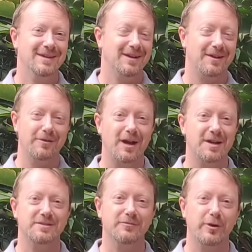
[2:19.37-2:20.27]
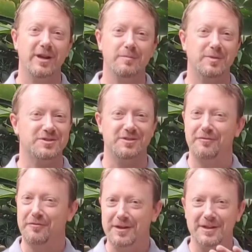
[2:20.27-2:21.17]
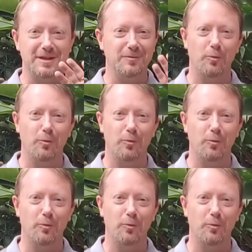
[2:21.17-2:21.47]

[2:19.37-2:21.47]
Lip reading: and other kinds of greeting, but just a friendly